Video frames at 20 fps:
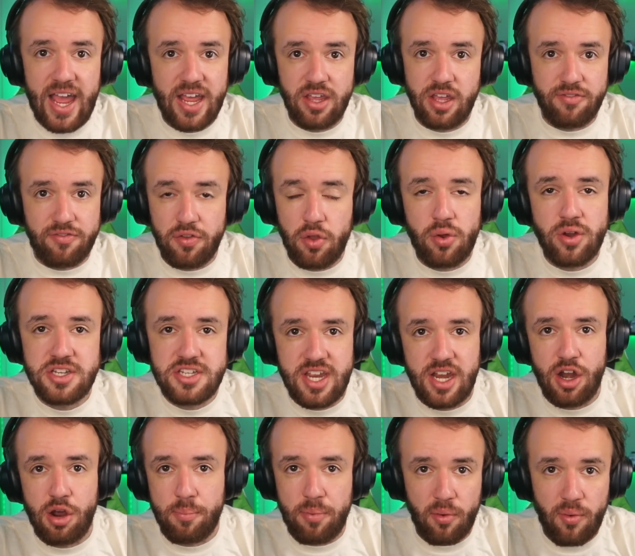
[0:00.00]

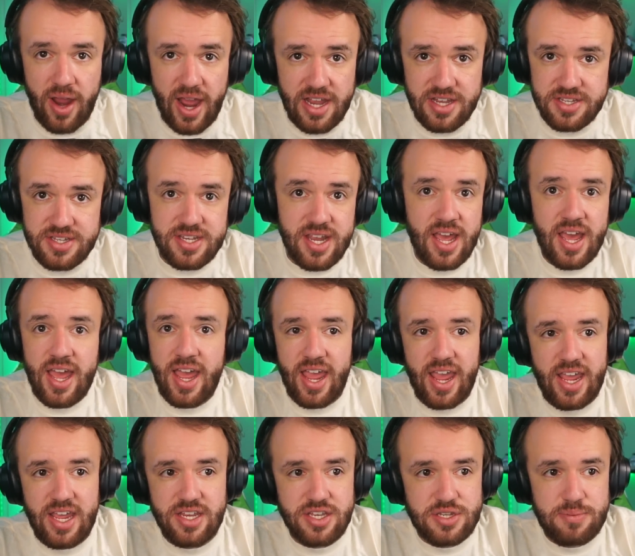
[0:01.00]
Florentino Perez
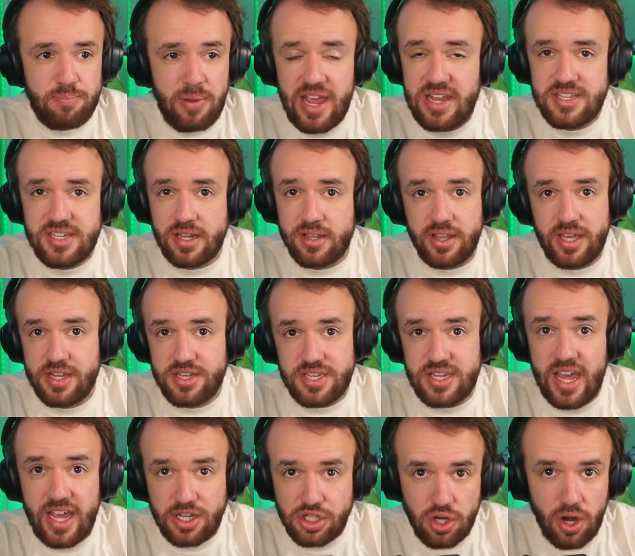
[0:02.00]
is basically a
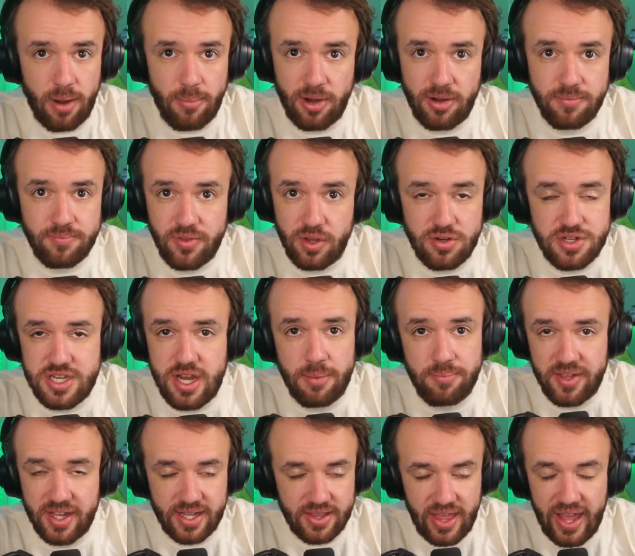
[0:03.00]
snake charmer or
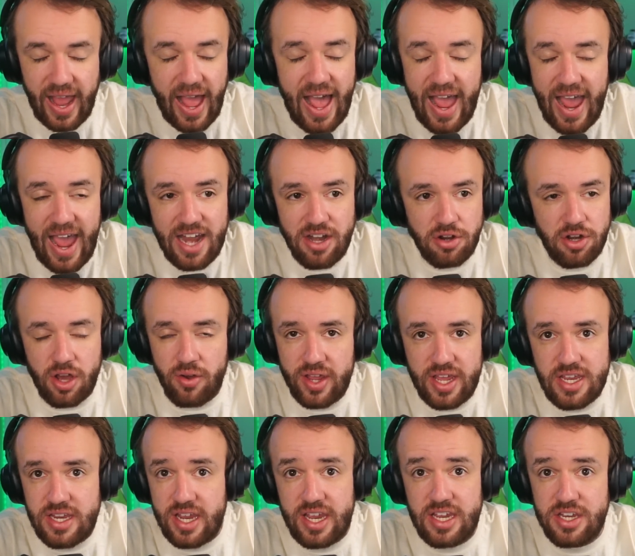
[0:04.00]
something. Like, I don't know.
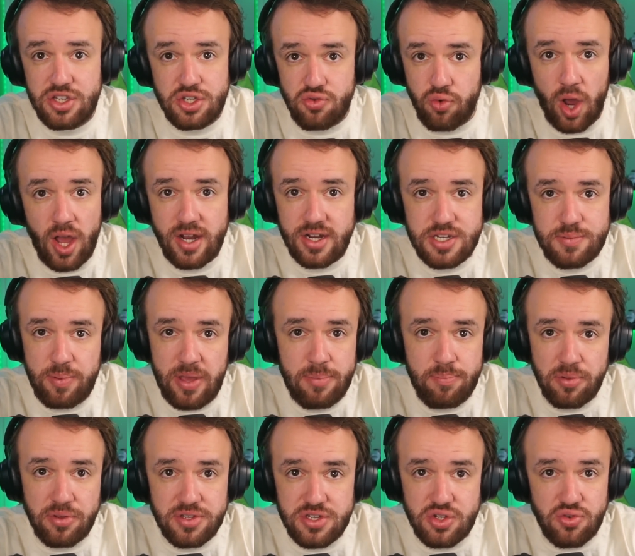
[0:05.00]
He drugs
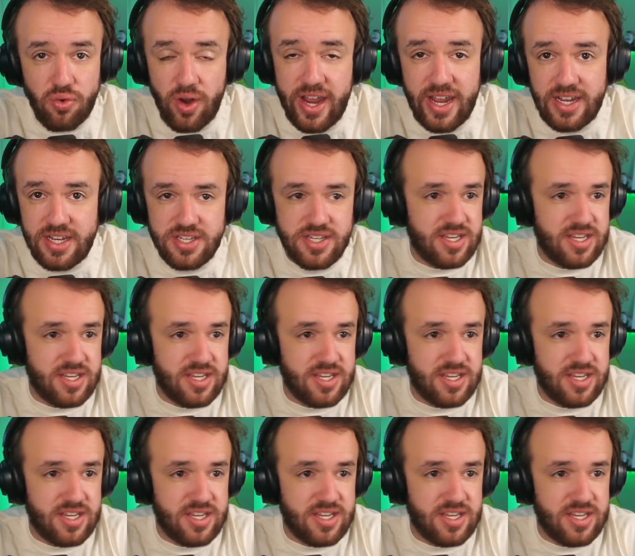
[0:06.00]
people's drinks.